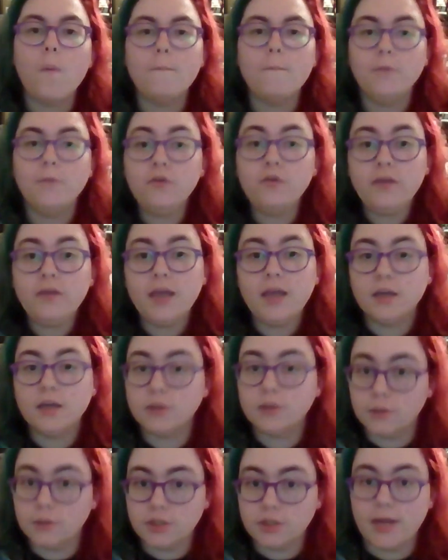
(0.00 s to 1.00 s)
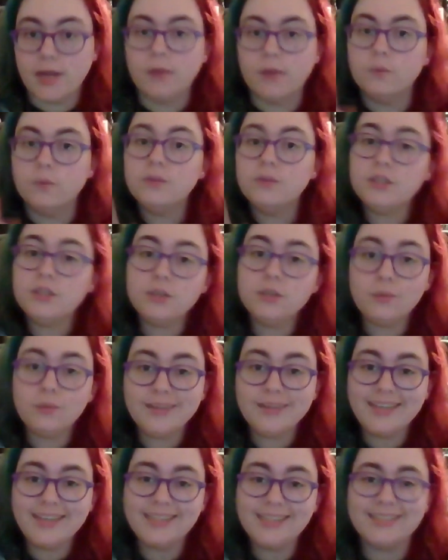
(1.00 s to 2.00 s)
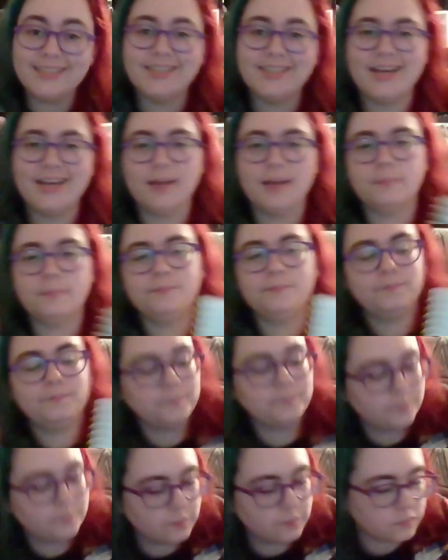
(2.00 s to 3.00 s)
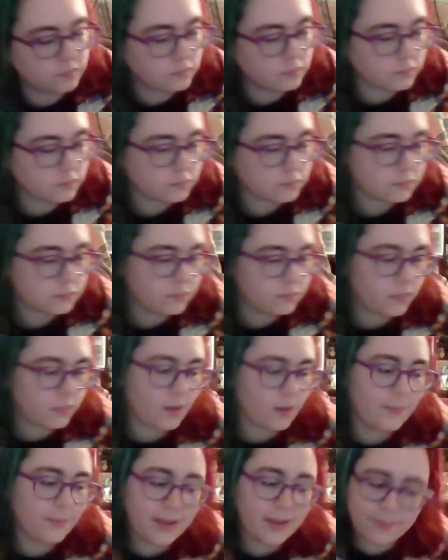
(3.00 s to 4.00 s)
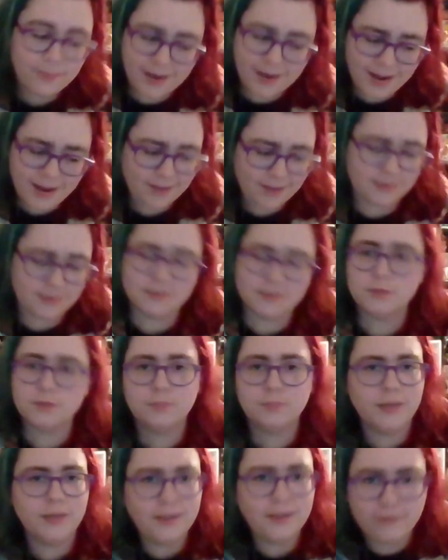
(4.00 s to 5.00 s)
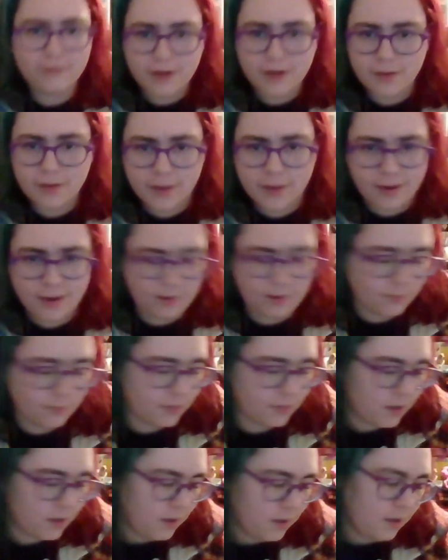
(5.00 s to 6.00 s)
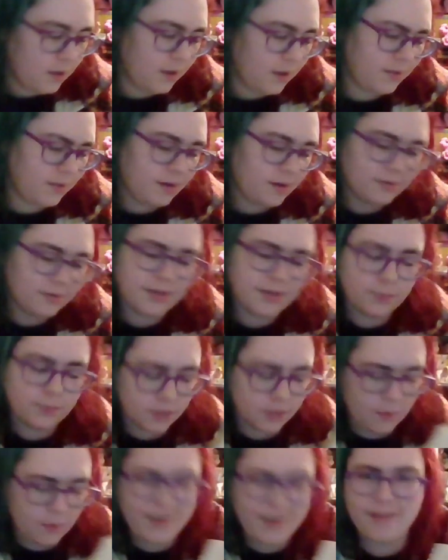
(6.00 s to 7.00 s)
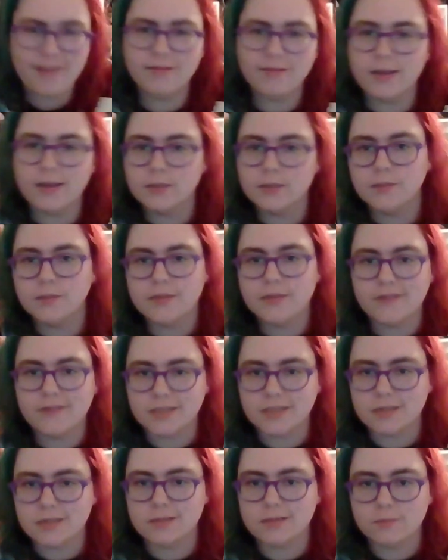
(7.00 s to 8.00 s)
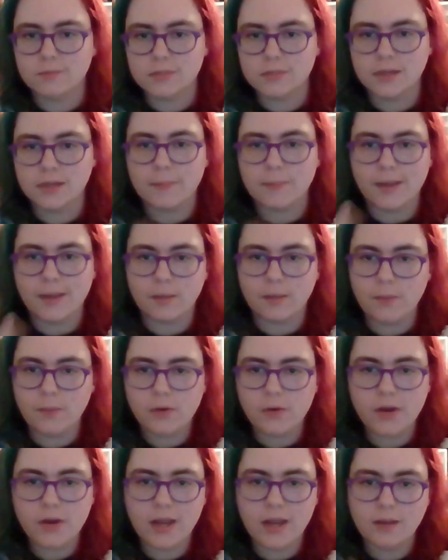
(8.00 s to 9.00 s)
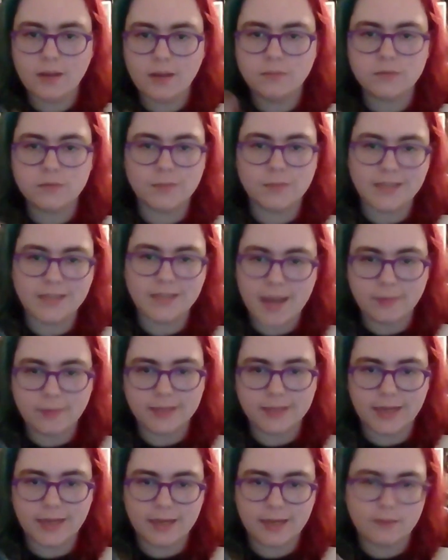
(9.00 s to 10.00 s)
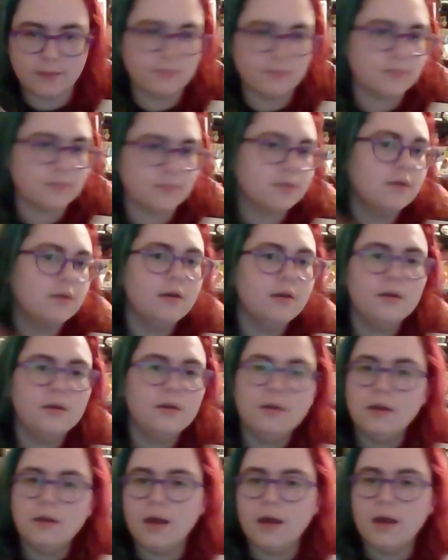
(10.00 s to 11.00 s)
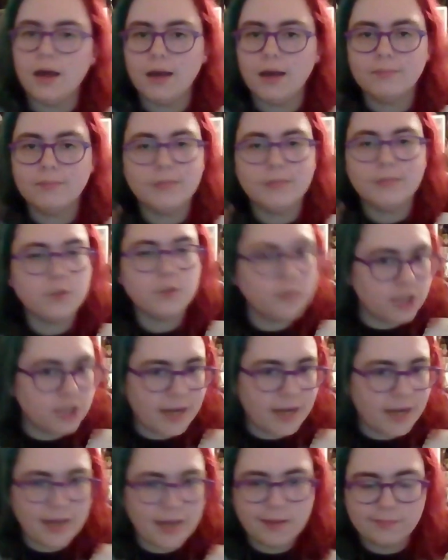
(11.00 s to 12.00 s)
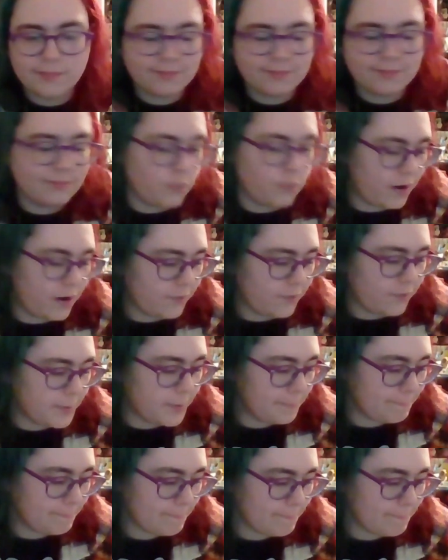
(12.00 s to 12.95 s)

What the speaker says: Movie and crochet, which is the one I did today. Paint my nails, play a video game. And then down below I have like specific systems, like my computer games, my tablet games, my Switch game, whatever.